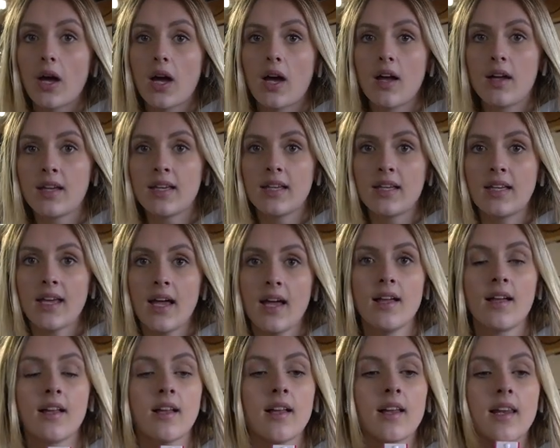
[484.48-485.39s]
But
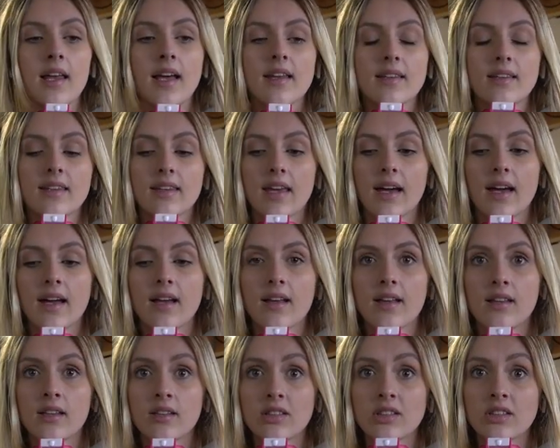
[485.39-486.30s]
yeah, let's
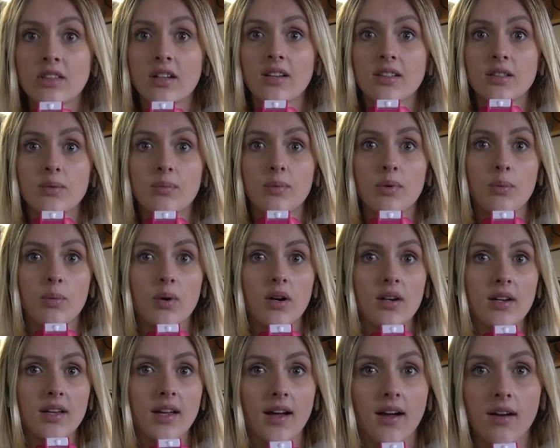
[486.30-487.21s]
get started with the
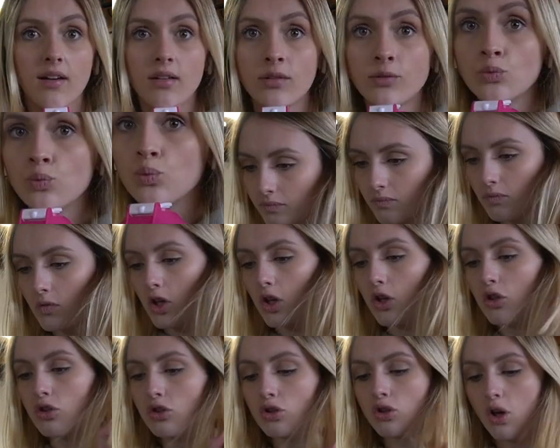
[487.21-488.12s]
workout.
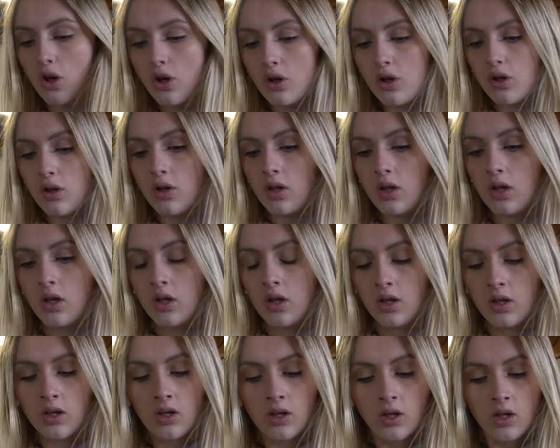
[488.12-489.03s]
So
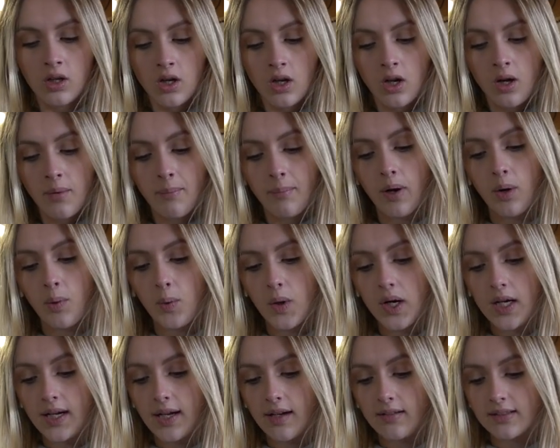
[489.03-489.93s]
my
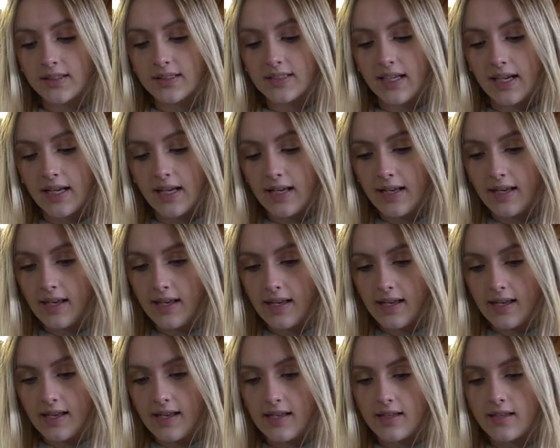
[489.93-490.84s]
workout today
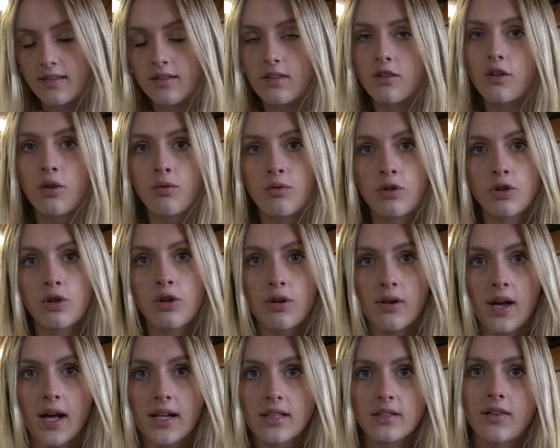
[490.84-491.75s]
is, so the
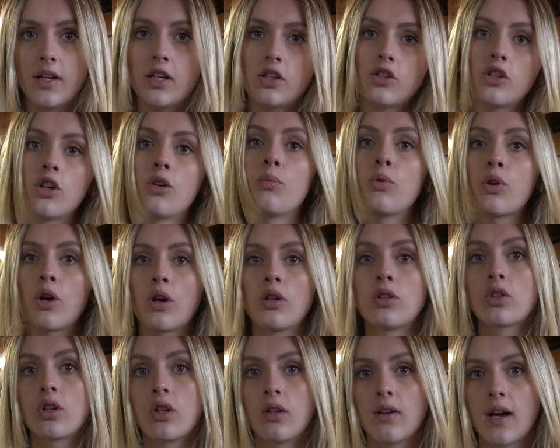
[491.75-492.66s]
glute activation, we're
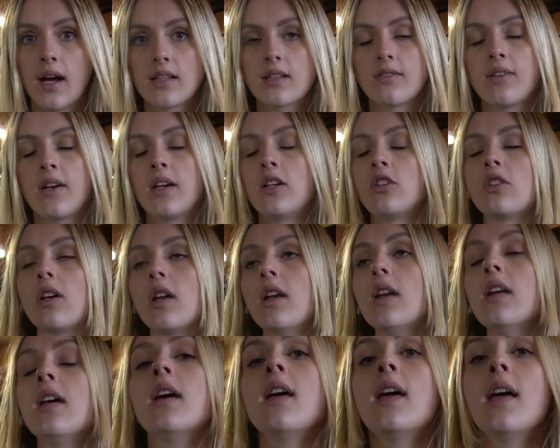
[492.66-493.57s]
going to glute
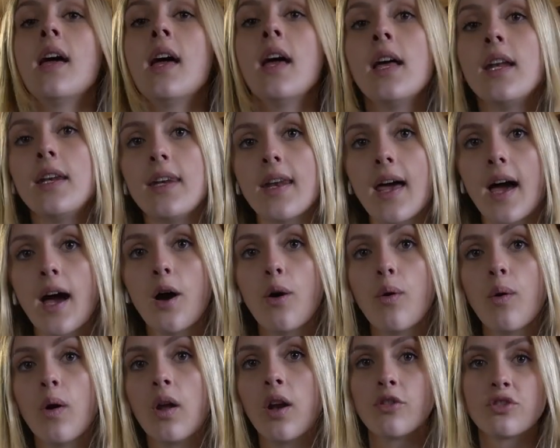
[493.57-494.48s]
activation.
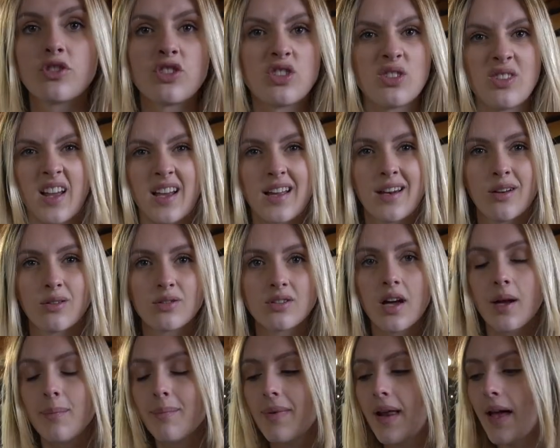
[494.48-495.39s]
Now, and I'll just do like a little
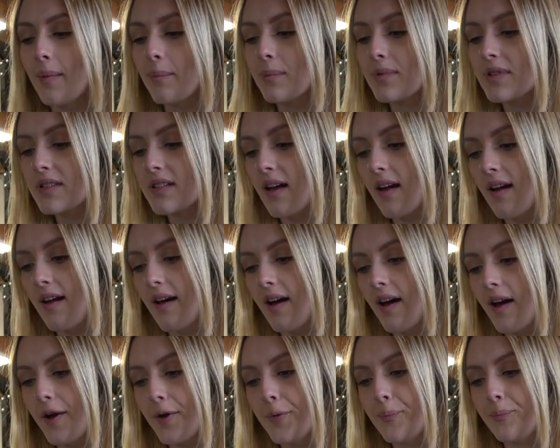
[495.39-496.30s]
time lapse. So
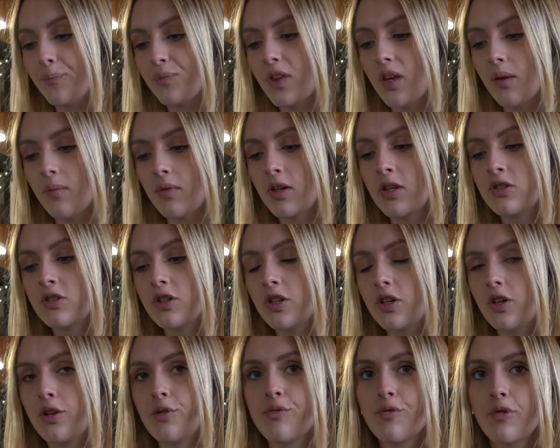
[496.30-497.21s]
I'm gonna
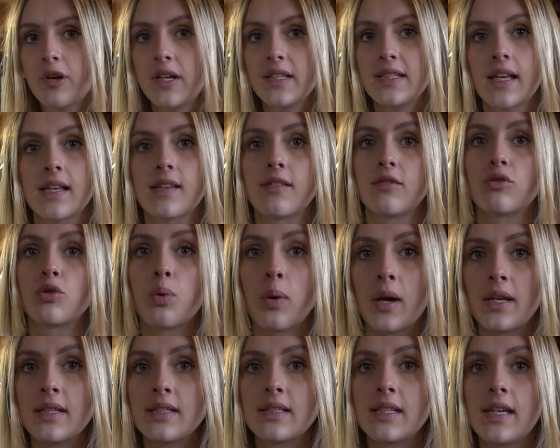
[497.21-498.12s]
do 3 sets of
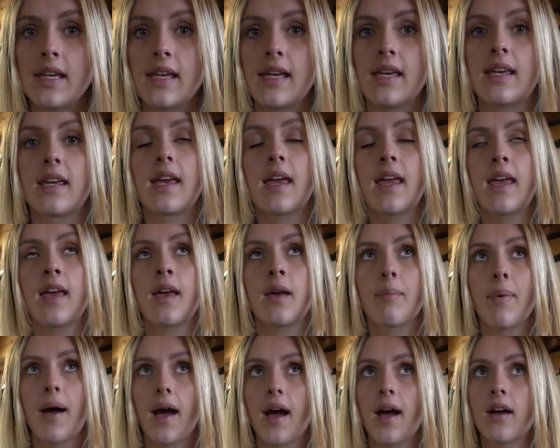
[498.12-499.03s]
20
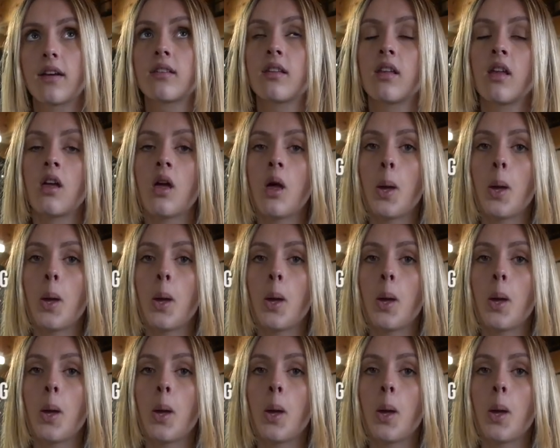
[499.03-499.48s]
kickbacks